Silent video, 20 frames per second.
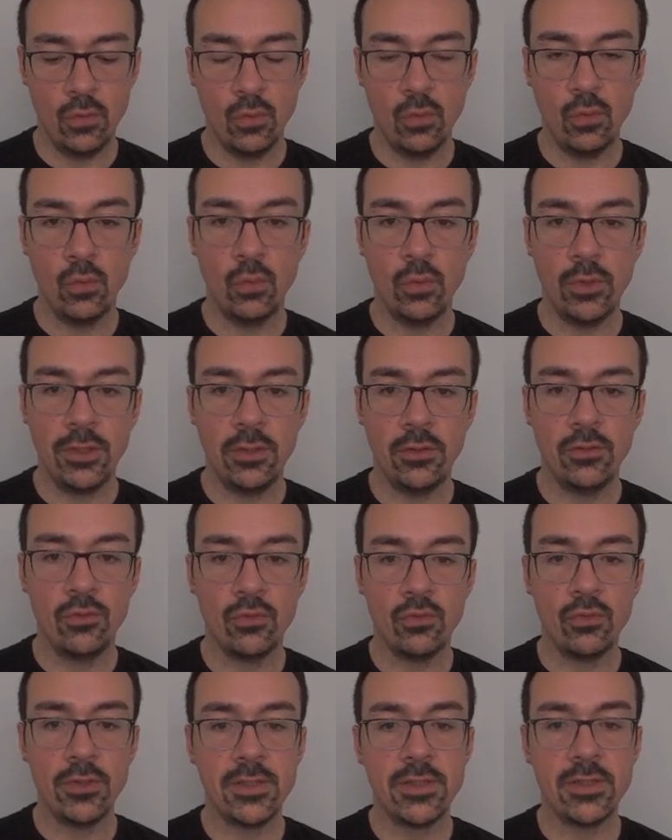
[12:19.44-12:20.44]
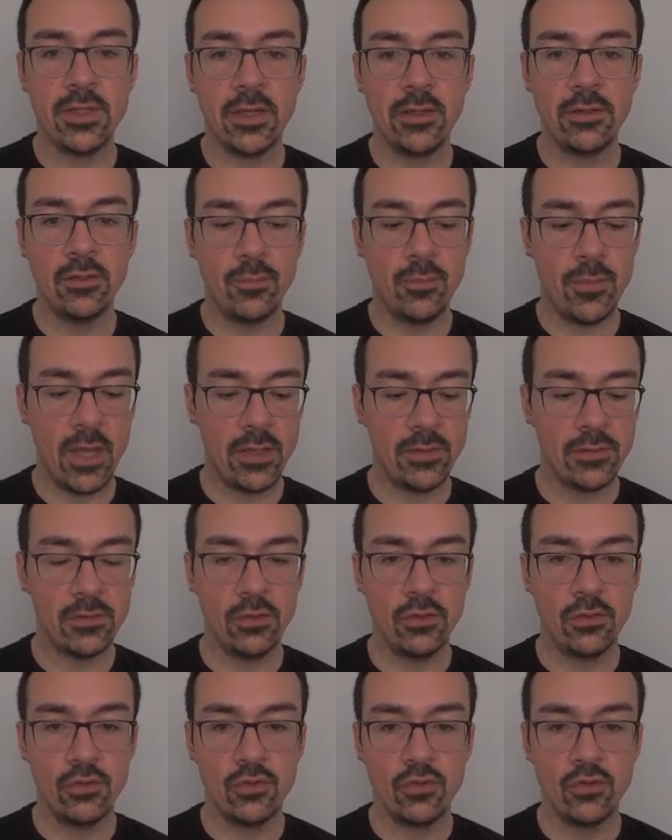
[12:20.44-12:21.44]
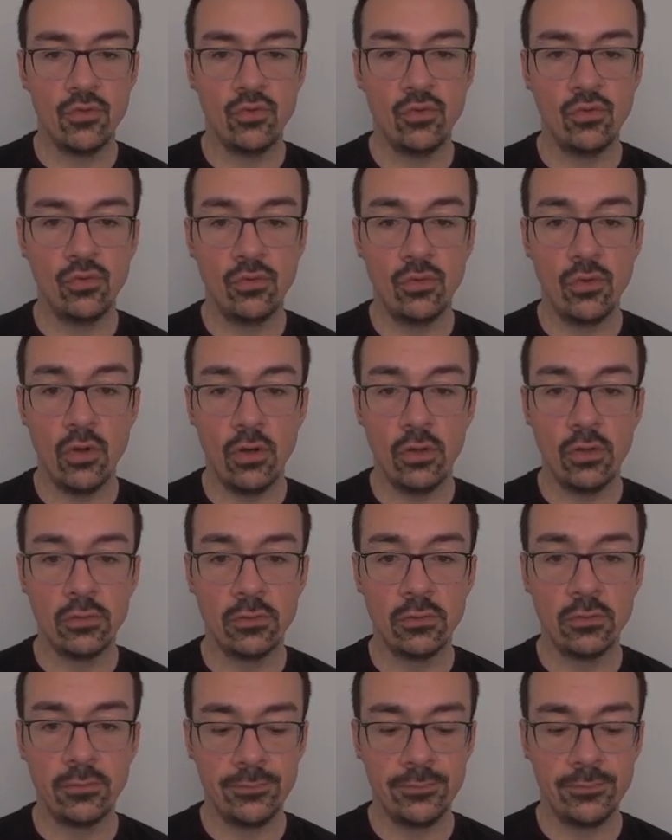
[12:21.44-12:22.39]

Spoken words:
We need to reset the message to none.